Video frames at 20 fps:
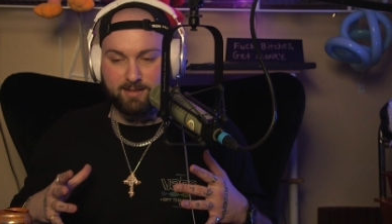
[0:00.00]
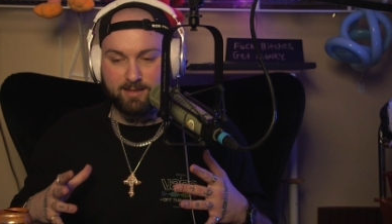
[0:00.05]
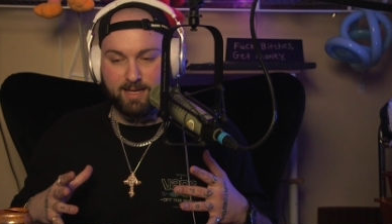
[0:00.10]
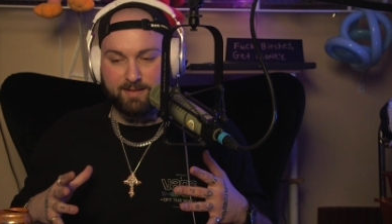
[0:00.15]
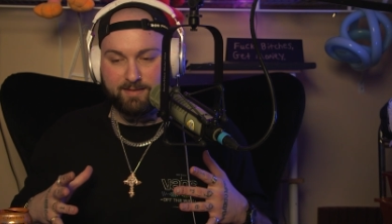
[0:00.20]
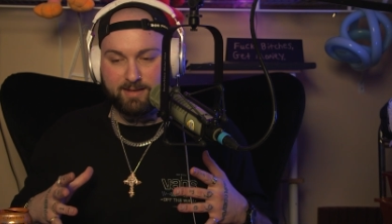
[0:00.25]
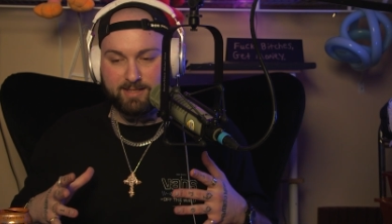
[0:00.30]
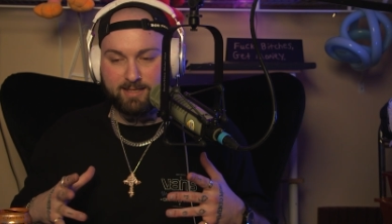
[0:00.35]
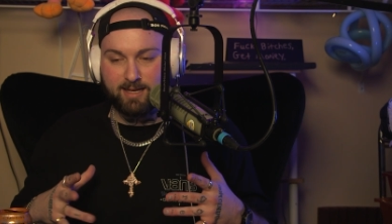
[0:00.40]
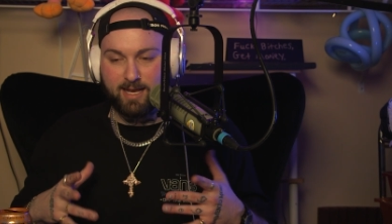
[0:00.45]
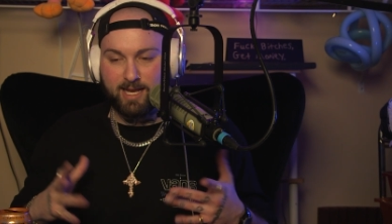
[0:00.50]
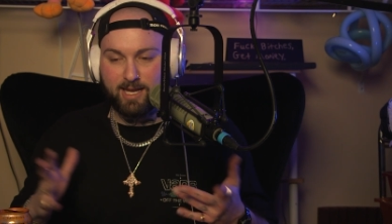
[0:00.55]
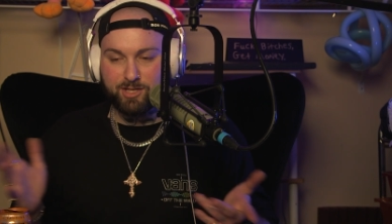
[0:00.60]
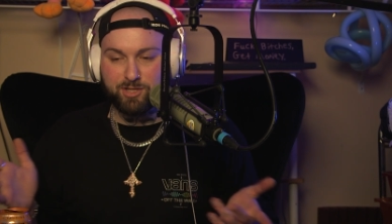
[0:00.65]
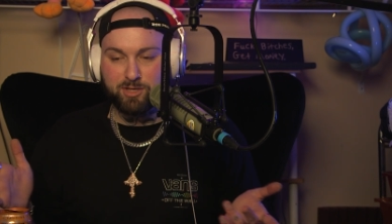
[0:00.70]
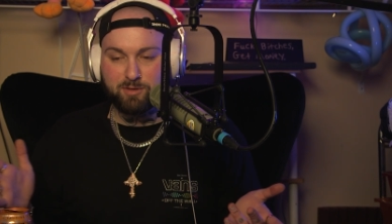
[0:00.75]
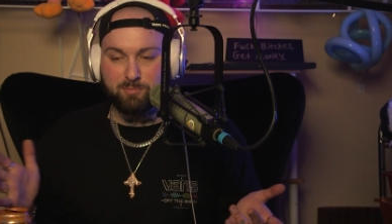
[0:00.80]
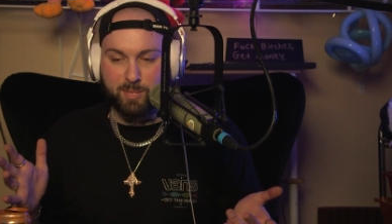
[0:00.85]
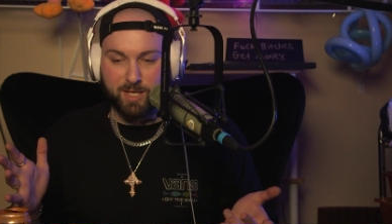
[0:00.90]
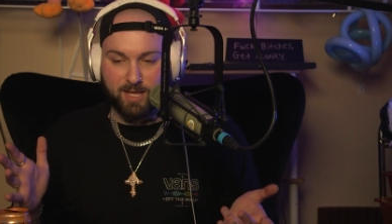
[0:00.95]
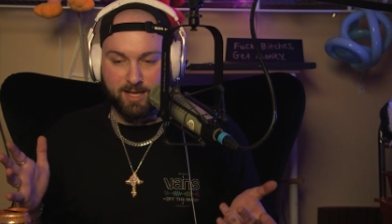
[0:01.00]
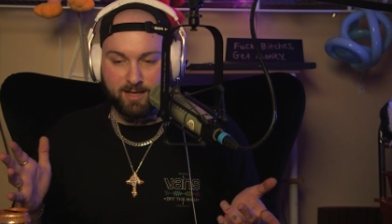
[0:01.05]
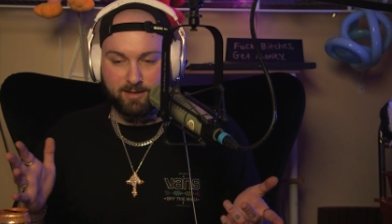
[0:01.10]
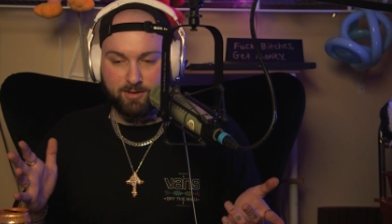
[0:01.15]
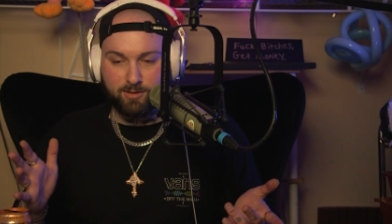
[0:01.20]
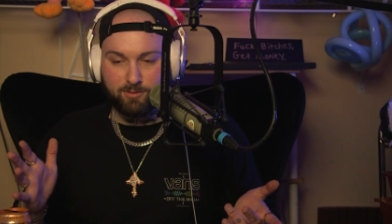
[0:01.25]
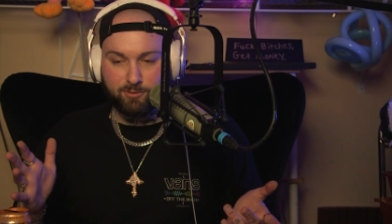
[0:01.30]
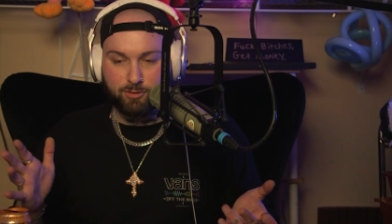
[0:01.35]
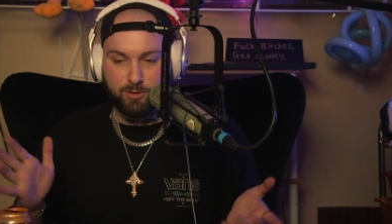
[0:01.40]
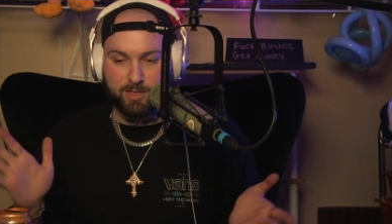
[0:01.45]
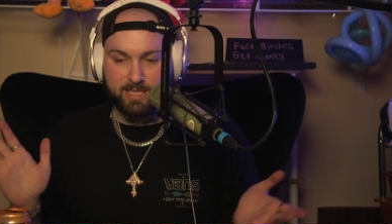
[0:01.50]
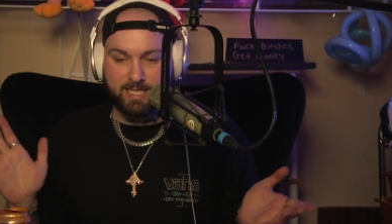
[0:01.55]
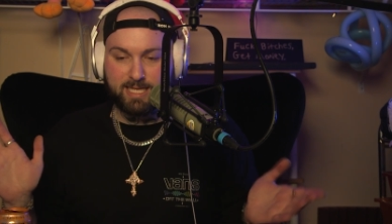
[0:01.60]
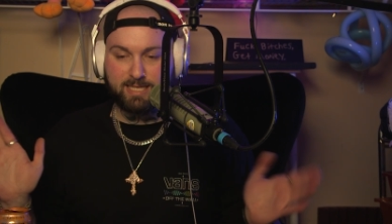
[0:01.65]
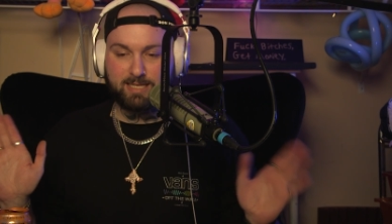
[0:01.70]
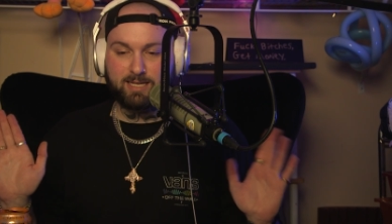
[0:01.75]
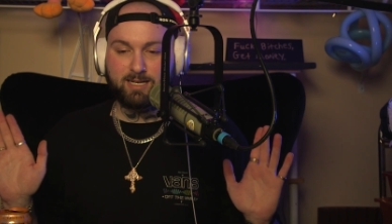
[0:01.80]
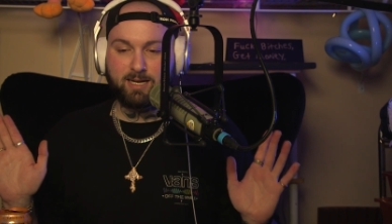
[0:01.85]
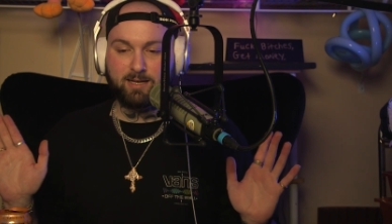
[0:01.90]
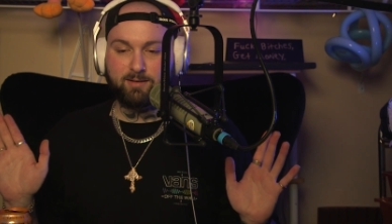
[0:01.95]
and this I shouldn't be like
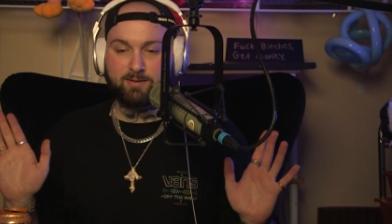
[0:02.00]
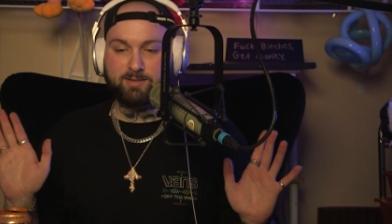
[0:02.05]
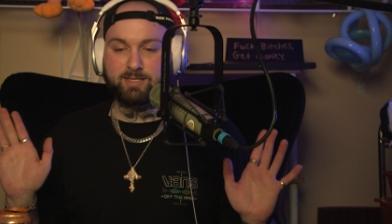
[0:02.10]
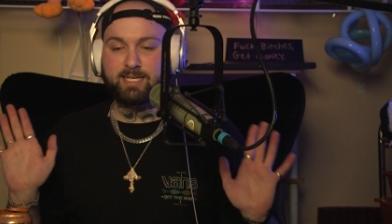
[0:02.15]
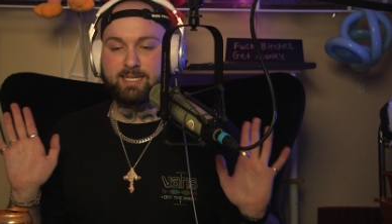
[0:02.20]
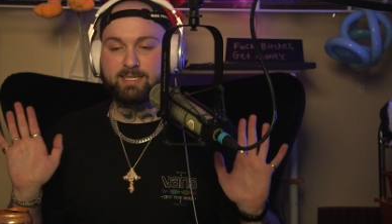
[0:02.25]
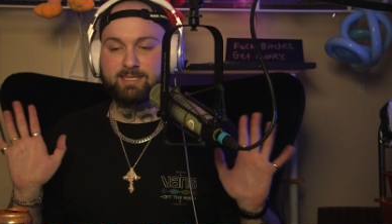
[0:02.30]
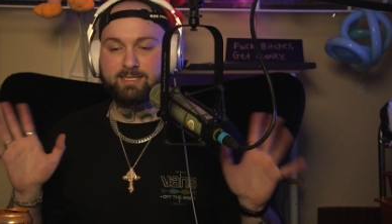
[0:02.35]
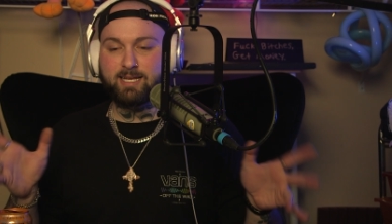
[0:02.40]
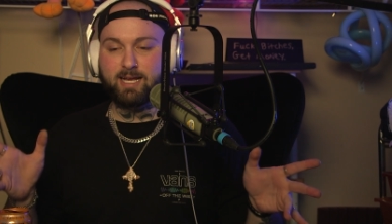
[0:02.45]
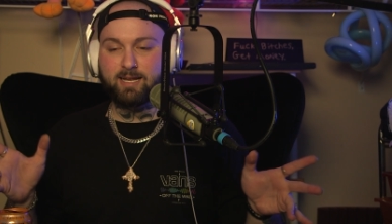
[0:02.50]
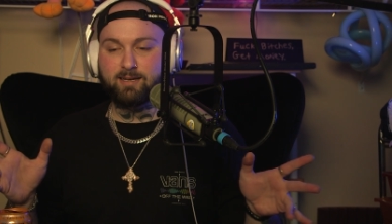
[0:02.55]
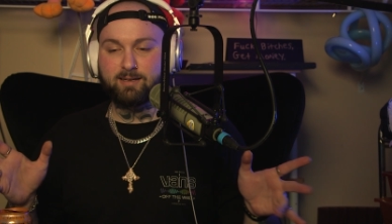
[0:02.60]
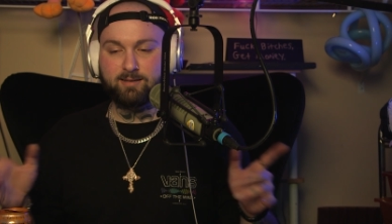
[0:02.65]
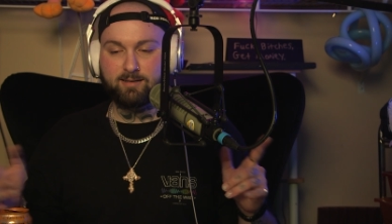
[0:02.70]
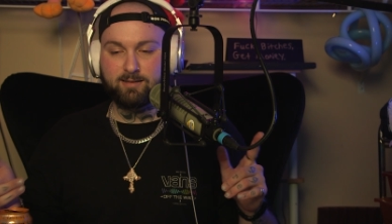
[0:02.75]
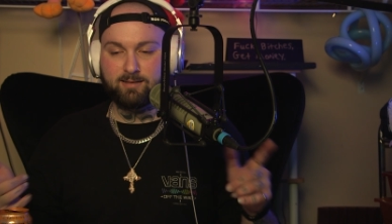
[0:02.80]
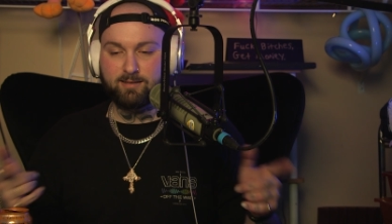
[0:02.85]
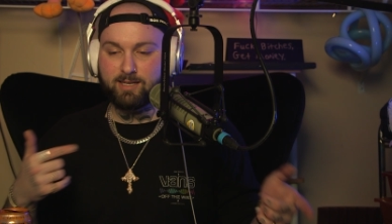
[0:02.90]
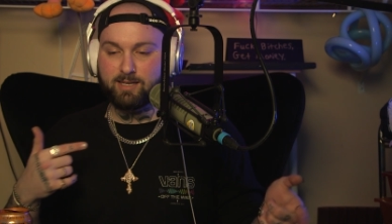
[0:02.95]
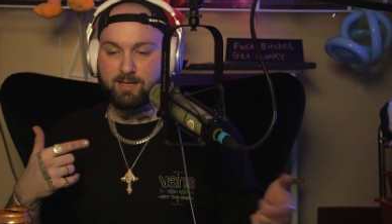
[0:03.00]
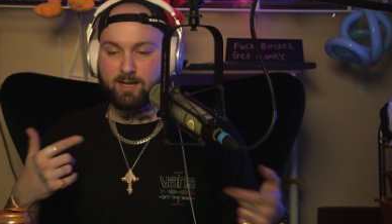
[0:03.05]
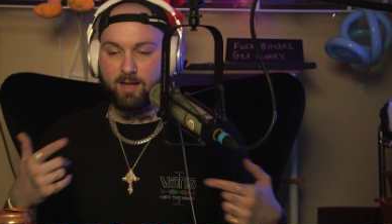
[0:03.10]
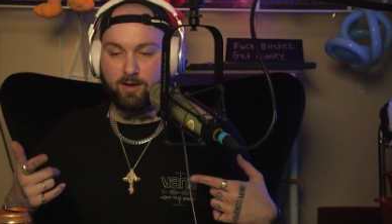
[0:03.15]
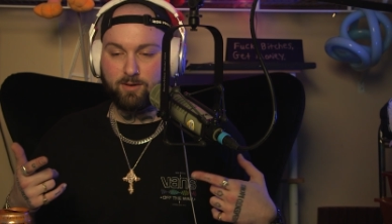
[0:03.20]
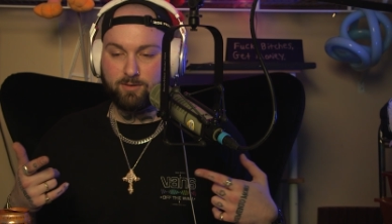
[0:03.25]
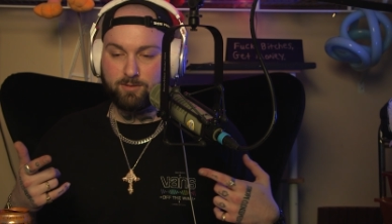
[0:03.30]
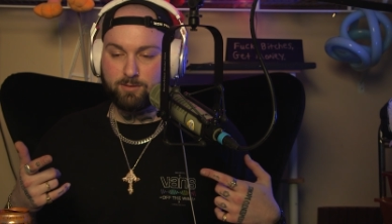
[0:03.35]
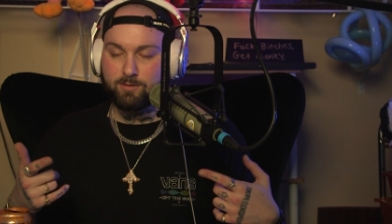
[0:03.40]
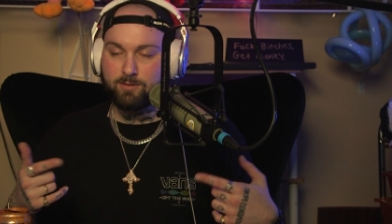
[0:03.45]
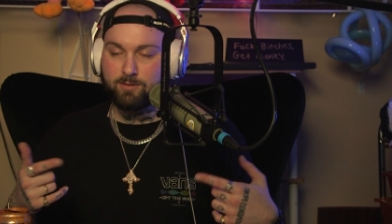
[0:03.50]
critiquing others. Like it's not, you know,